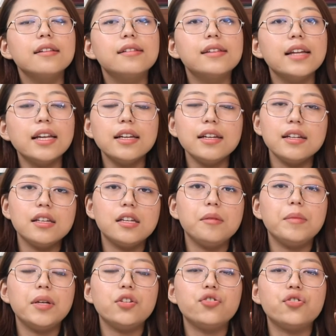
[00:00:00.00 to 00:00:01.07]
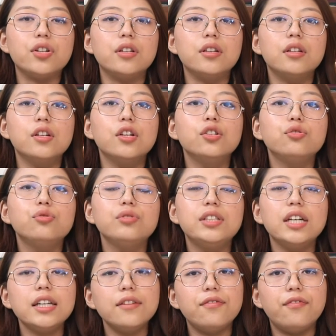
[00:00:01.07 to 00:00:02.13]
send an intimation to
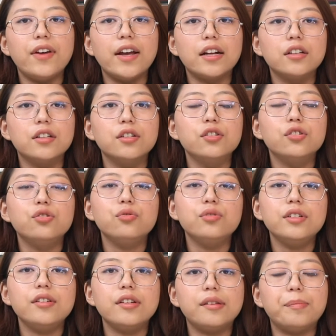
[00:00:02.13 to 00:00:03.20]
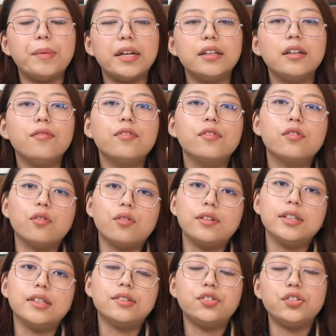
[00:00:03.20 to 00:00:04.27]
that effect to the respective stock
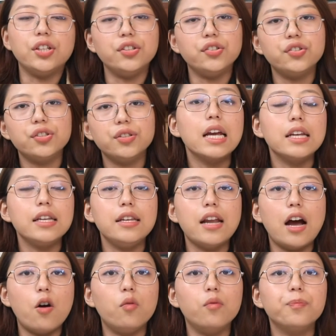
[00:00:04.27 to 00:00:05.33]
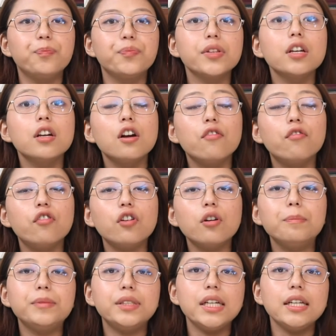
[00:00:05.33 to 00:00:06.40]
exchange. Now, for
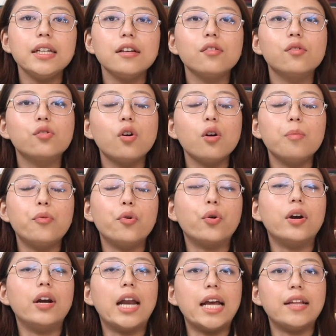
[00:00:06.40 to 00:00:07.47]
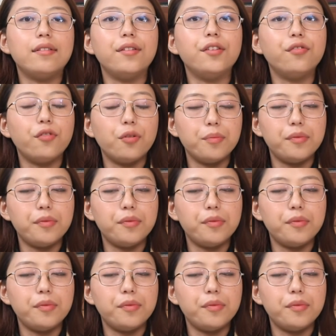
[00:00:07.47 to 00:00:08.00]
obtaining stockbroker license from